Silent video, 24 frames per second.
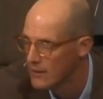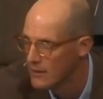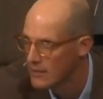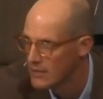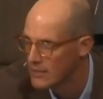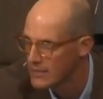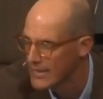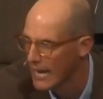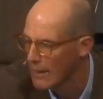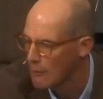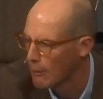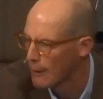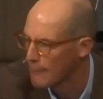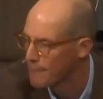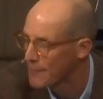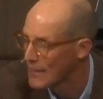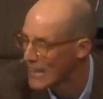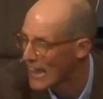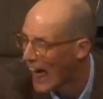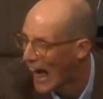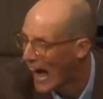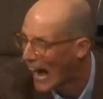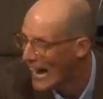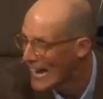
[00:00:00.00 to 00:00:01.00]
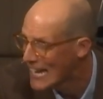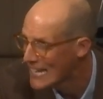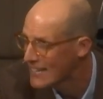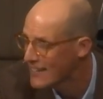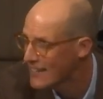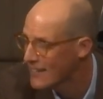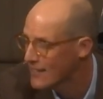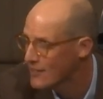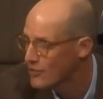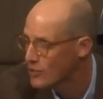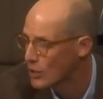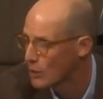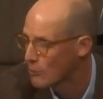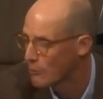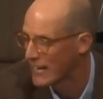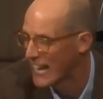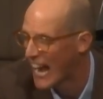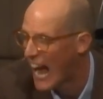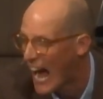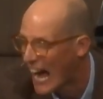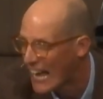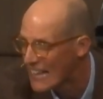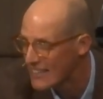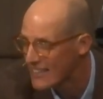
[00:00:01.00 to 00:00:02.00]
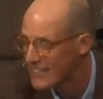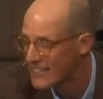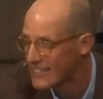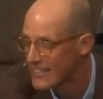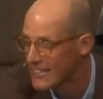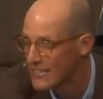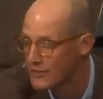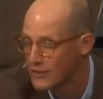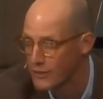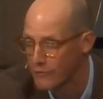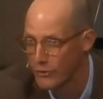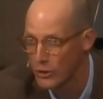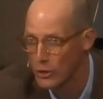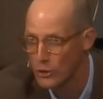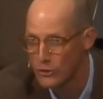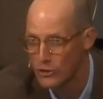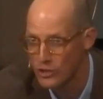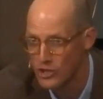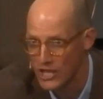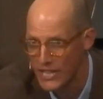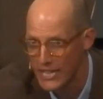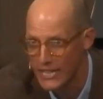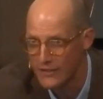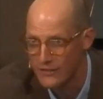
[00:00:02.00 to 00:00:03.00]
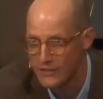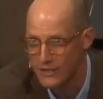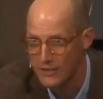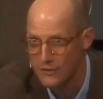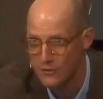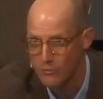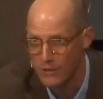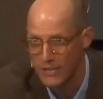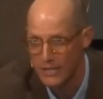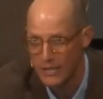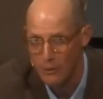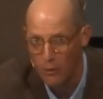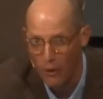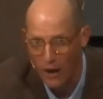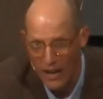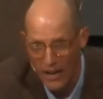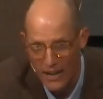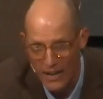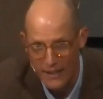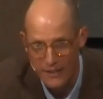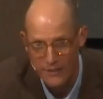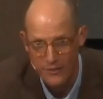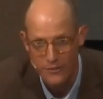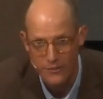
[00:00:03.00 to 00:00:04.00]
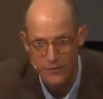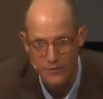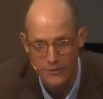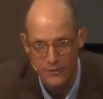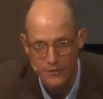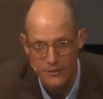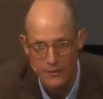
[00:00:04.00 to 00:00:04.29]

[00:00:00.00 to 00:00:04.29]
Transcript: They were blinded to the realities of who Jesus really was.